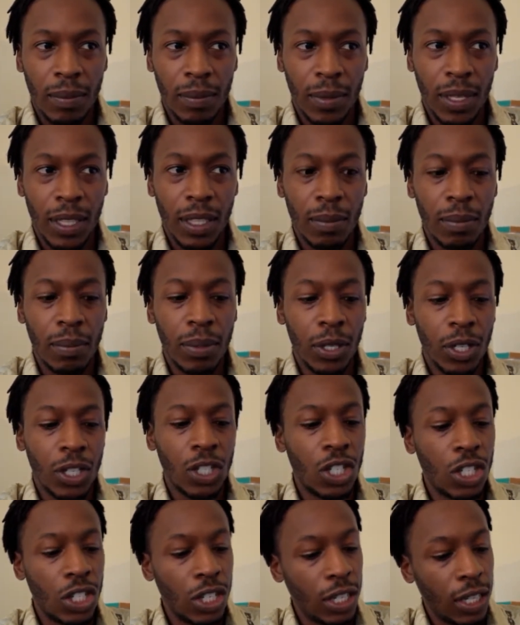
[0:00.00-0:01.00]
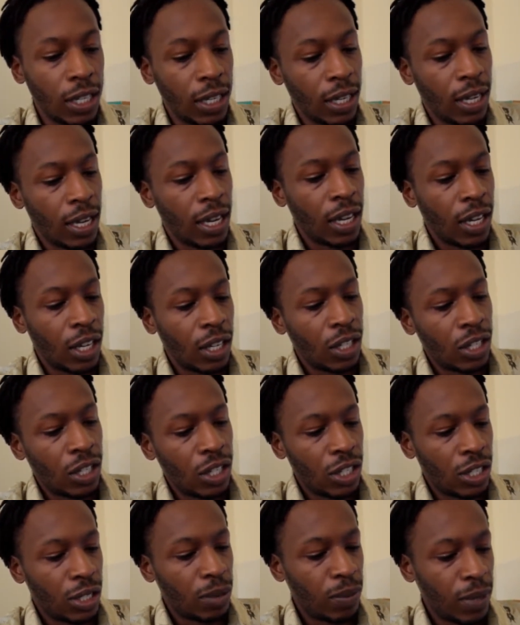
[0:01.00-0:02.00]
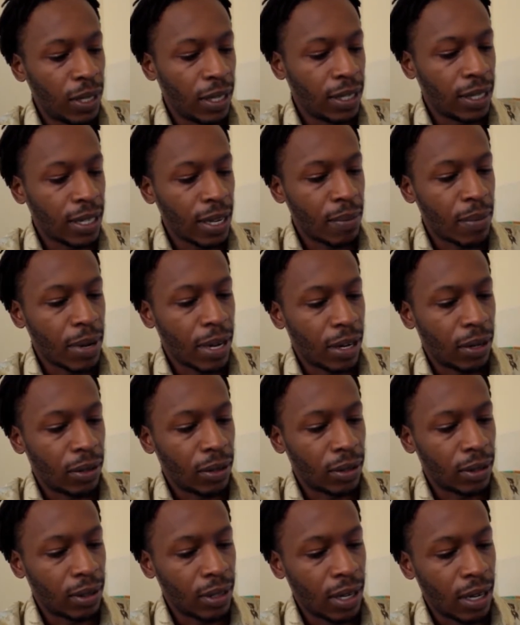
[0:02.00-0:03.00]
In the book, she speaks about